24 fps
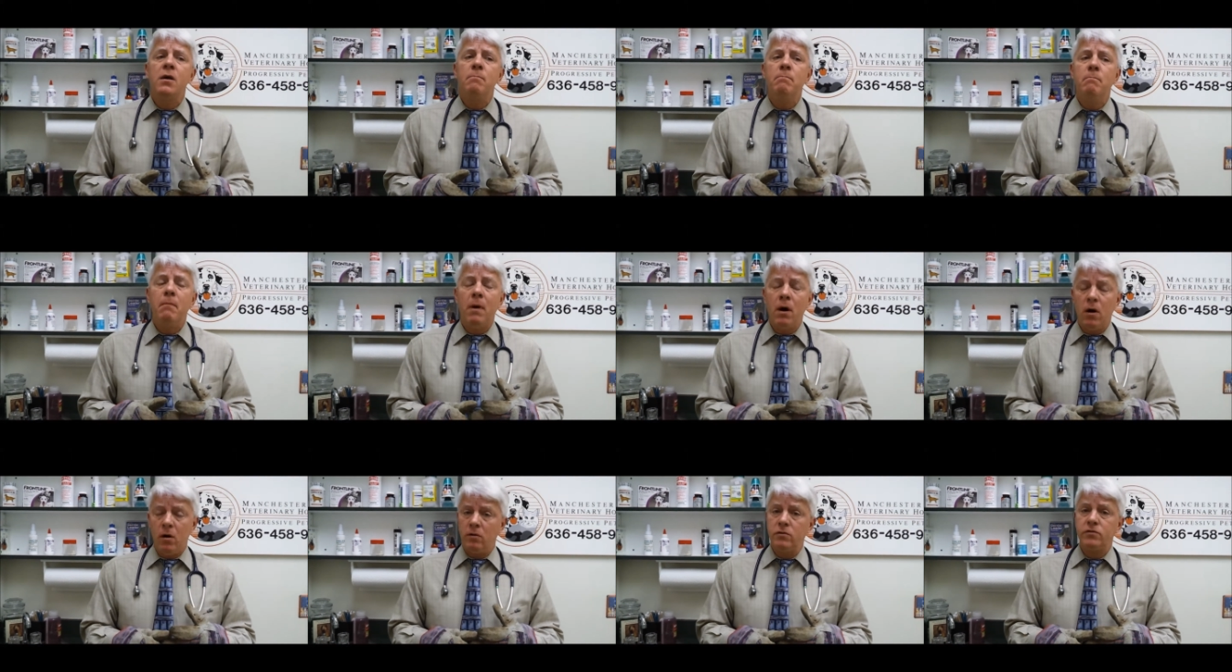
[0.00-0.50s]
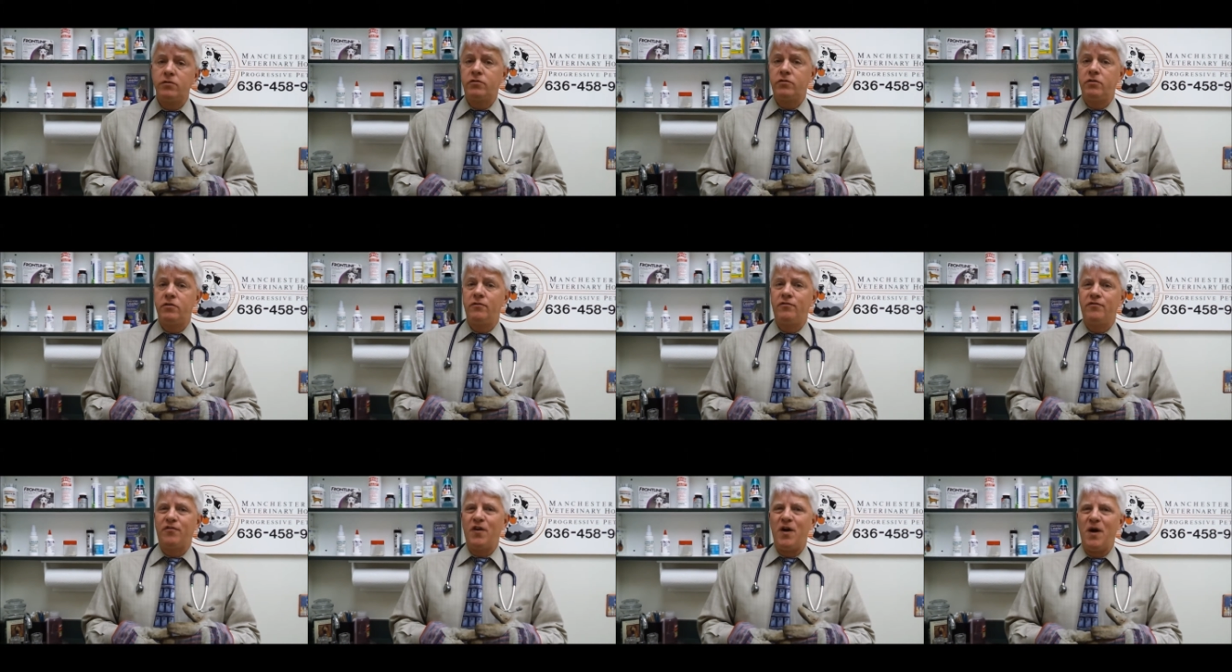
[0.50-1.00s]

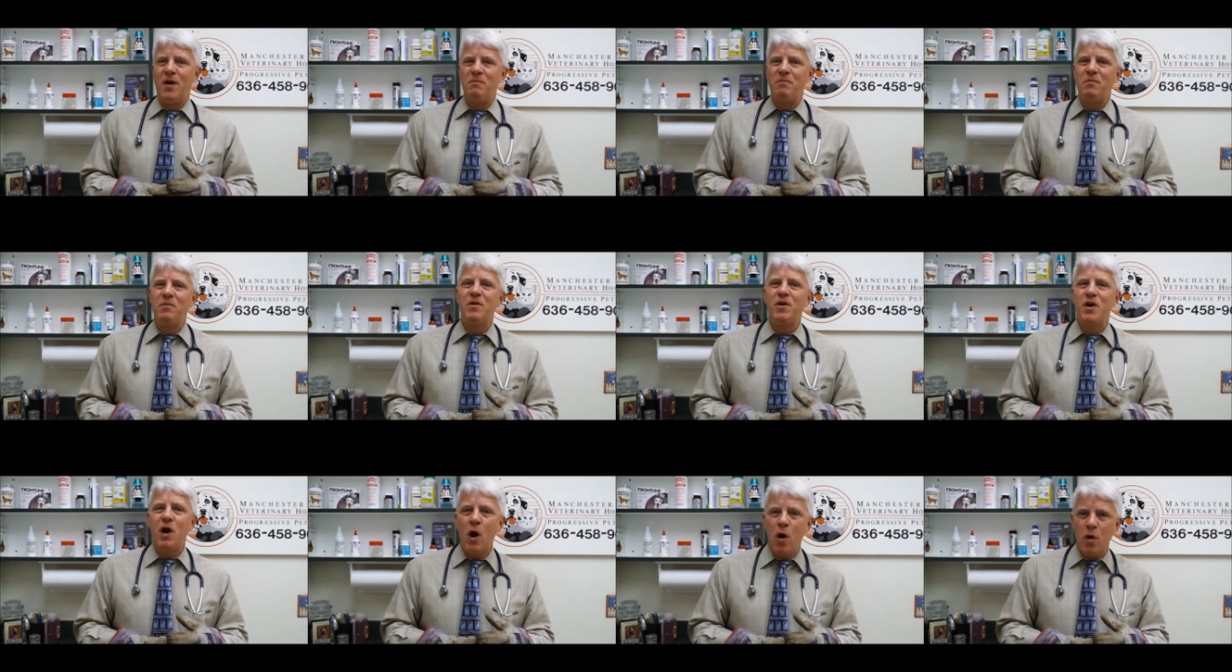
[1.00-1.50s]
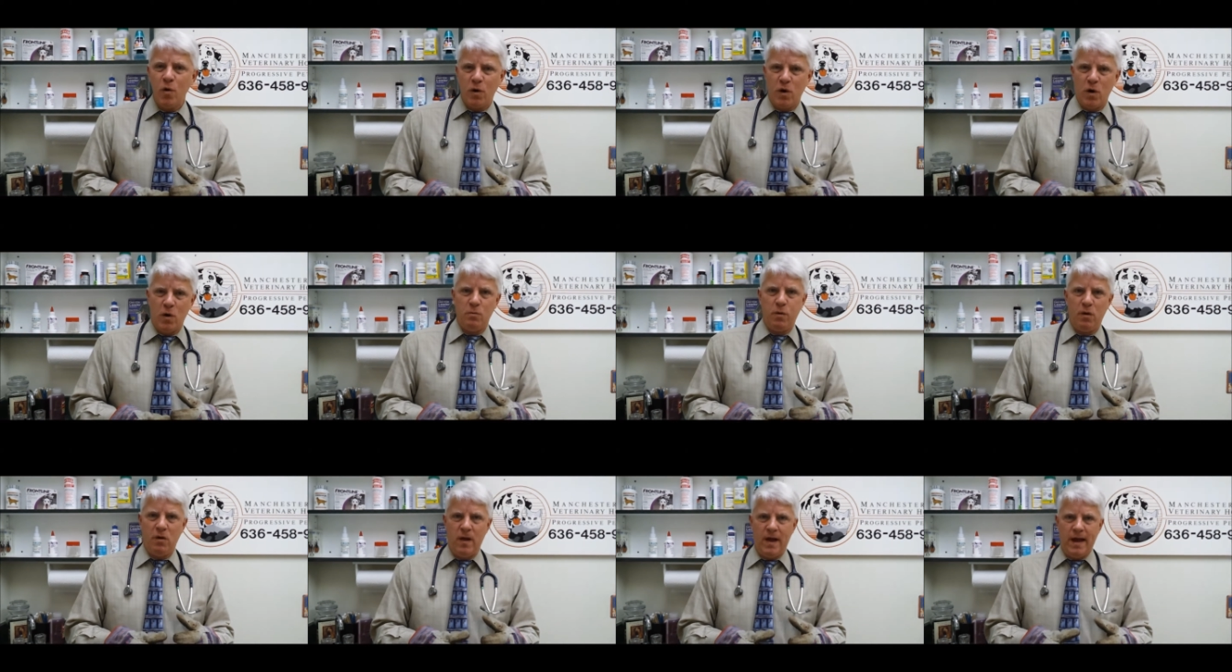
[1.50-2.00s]
mulch from
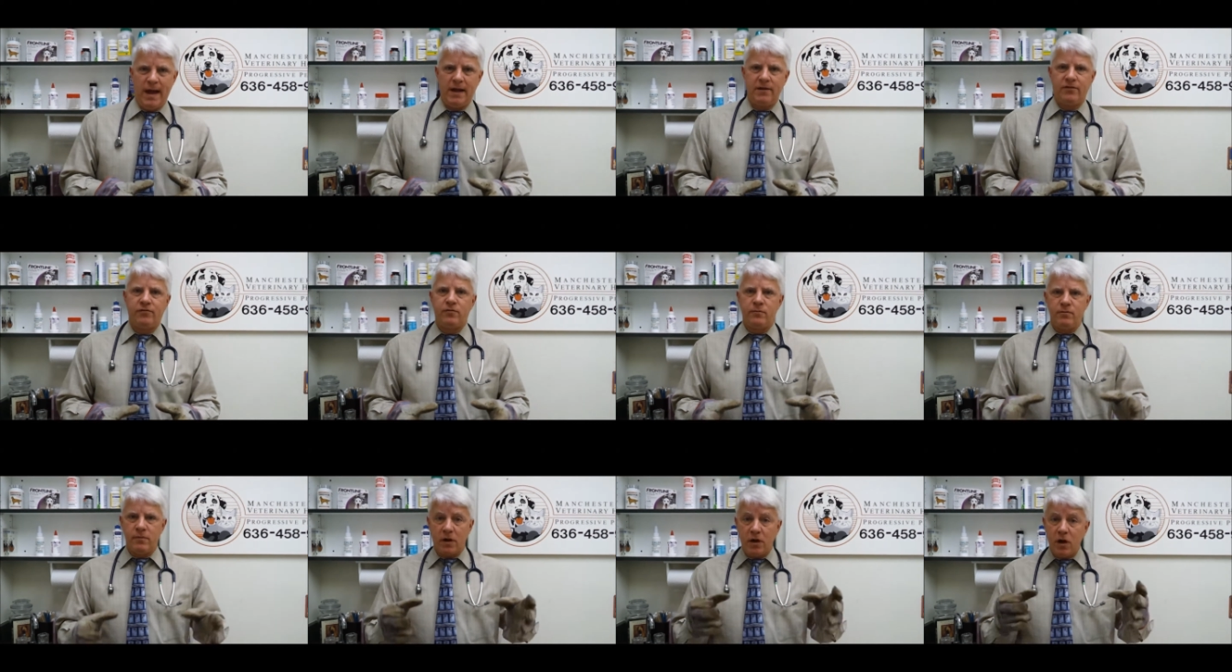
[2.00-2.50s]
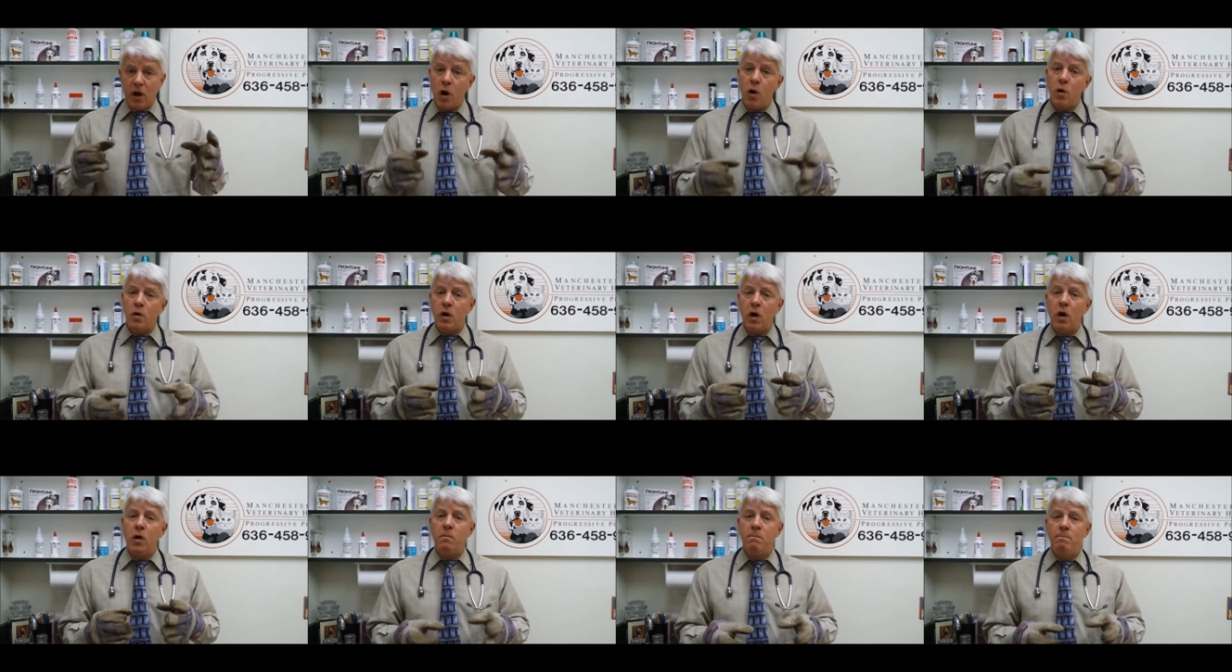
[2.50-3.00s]
cocoa plants, from the
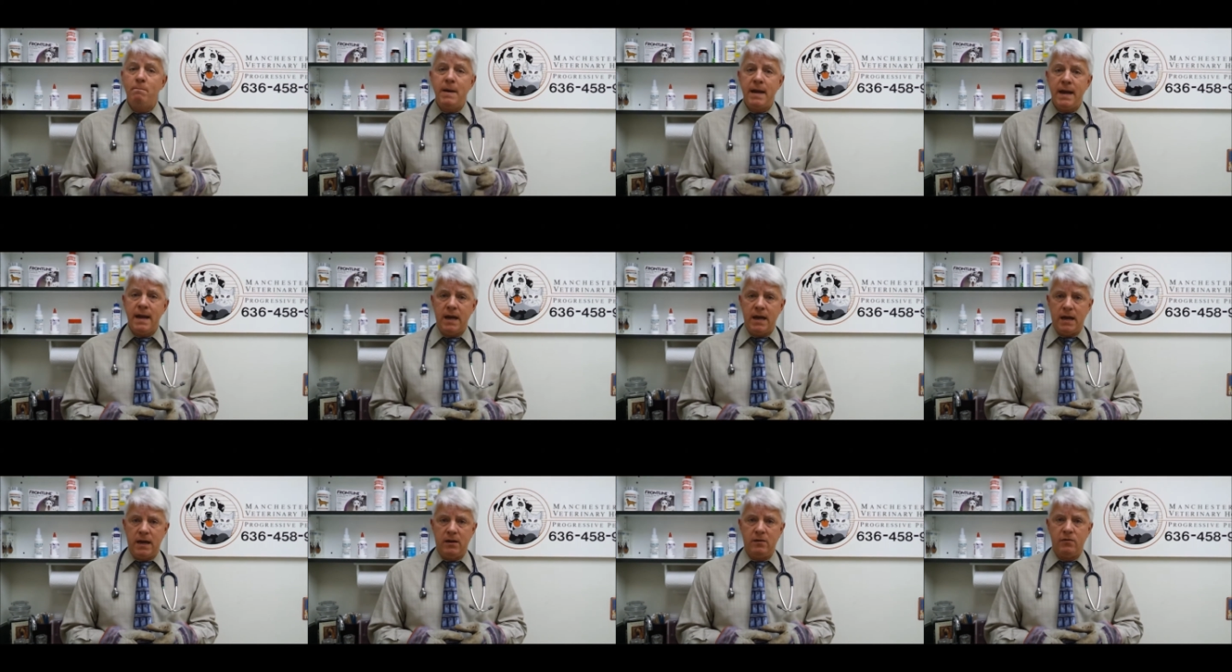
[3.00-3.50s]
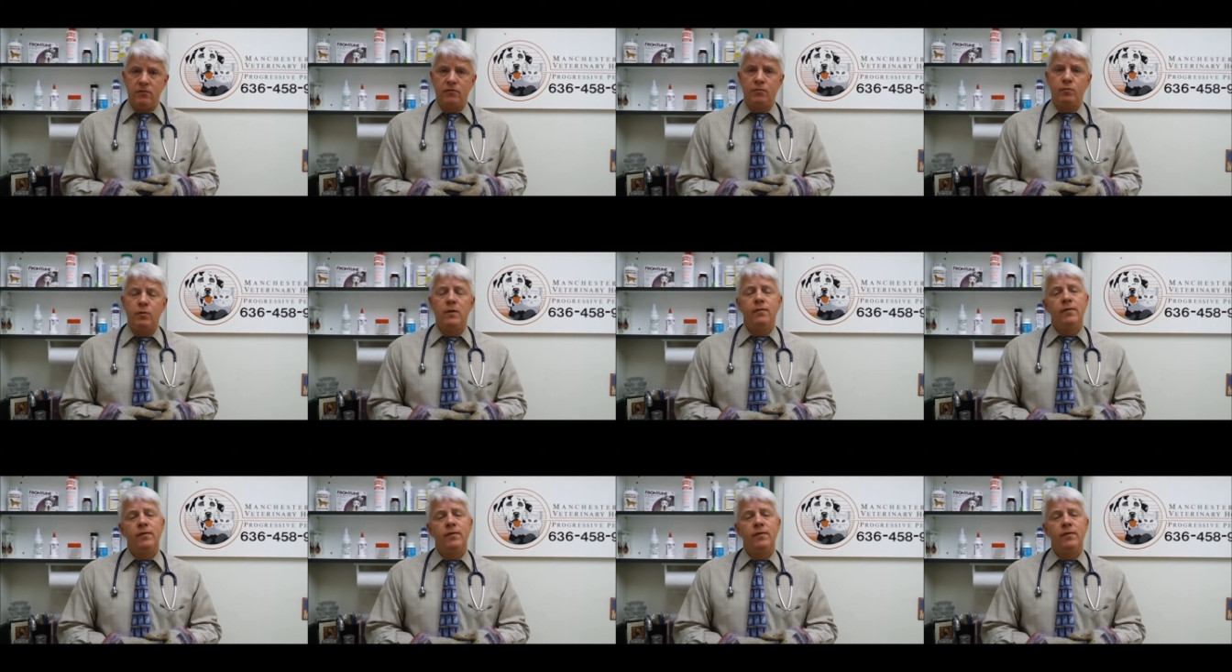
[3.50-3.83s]
cocoa beans.